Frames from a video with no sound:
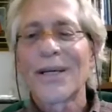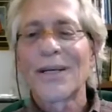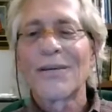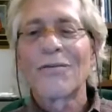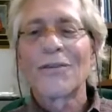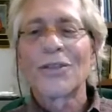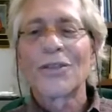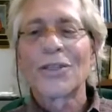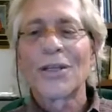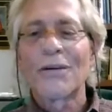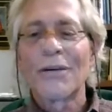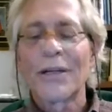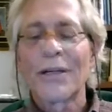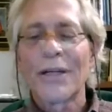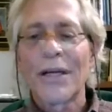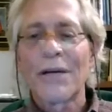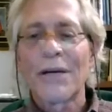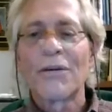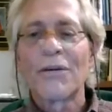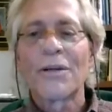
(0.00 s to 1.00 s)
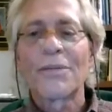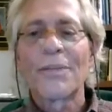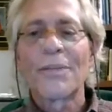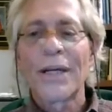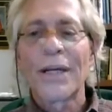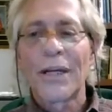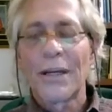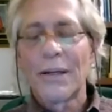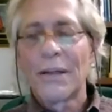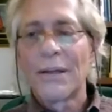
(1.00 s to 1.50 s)
you for sharing that with
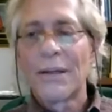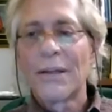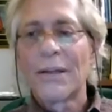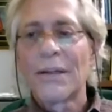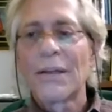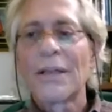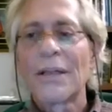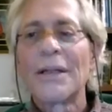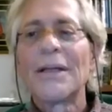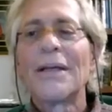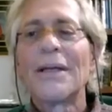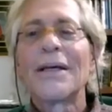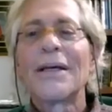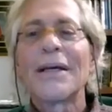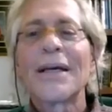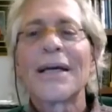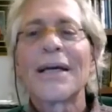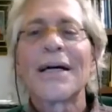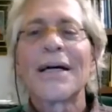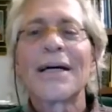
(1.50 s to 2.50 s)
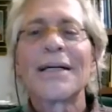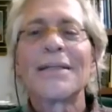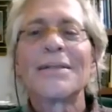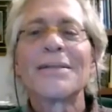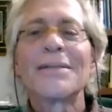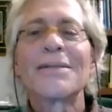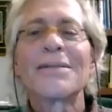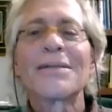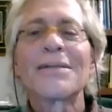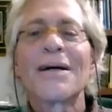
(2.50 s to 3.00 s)
me.
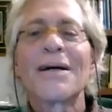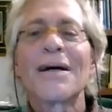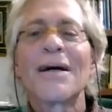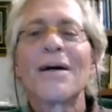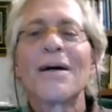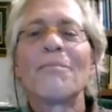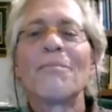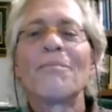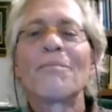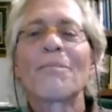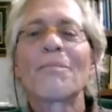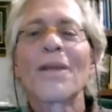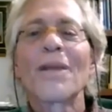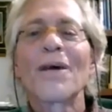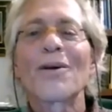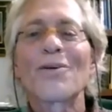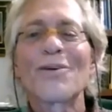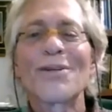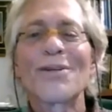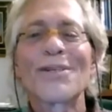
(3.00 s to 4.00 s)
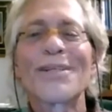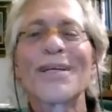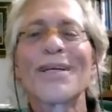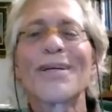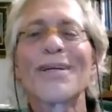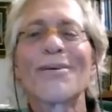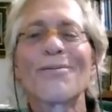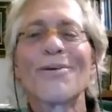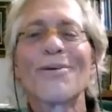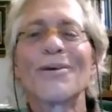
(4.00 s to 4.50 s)
And
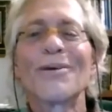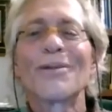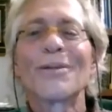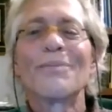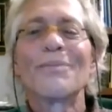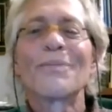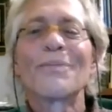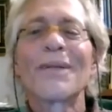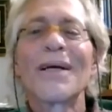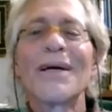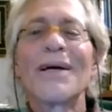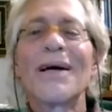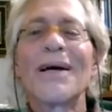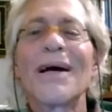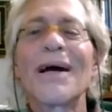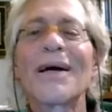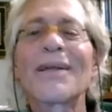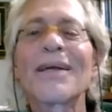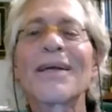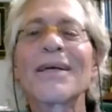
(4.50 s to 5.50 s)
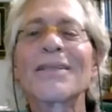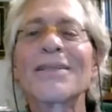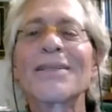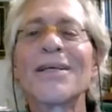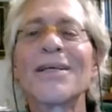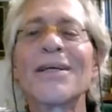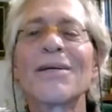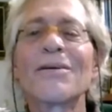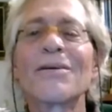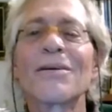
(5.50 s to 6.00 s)
Christina wrote, I'd like to
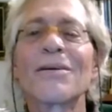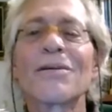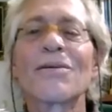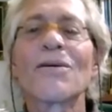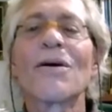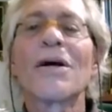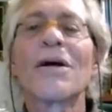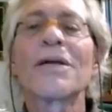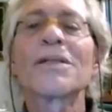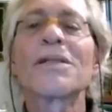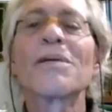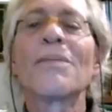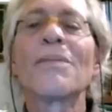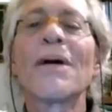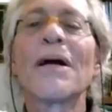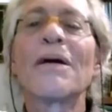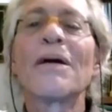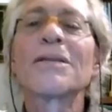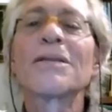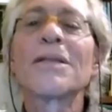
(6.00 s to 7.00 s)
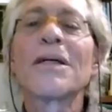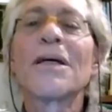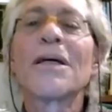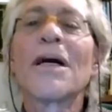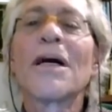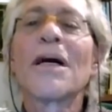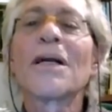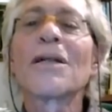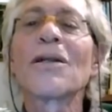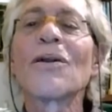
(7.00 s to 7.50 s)
hear your thoughts about
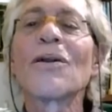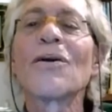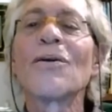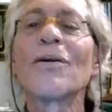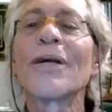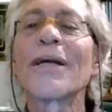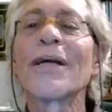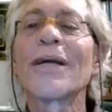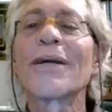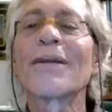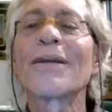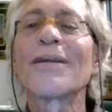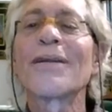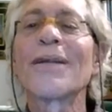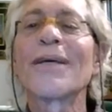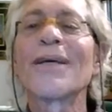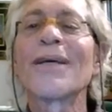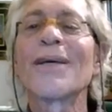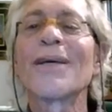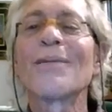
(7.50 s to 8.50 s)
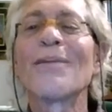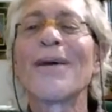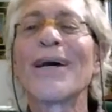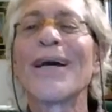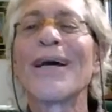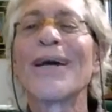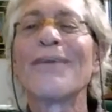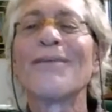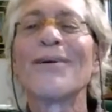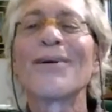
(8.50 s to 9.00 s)
unlearning thinking
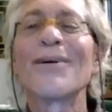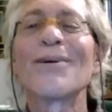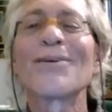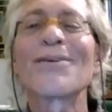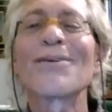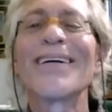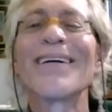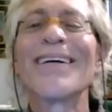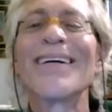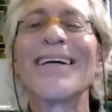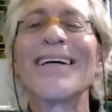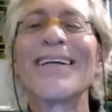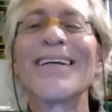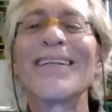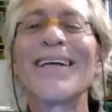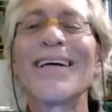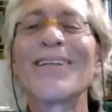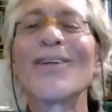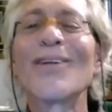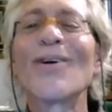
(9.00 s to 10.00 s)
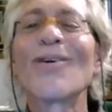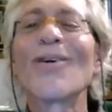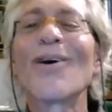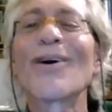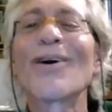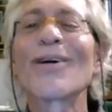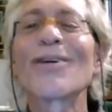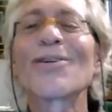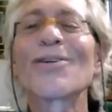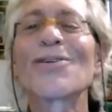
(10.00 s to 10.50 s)
behaviors that no
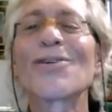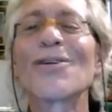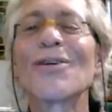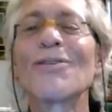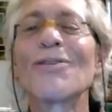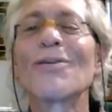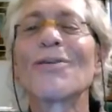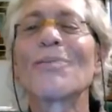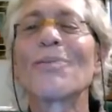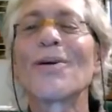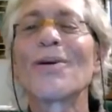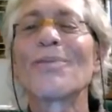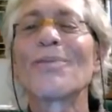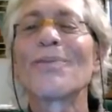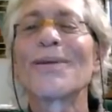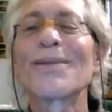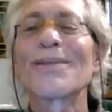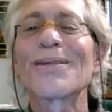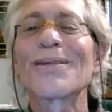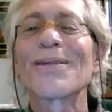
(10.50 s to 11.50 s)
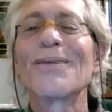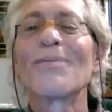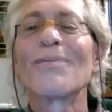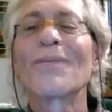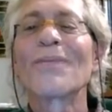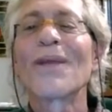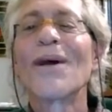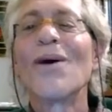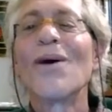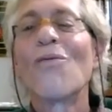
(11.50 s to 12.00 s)
longer serve a purpose.
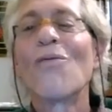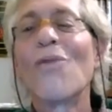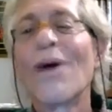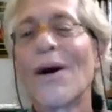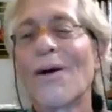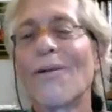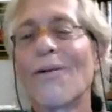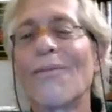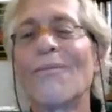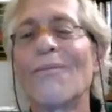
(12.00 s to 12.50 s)
Well,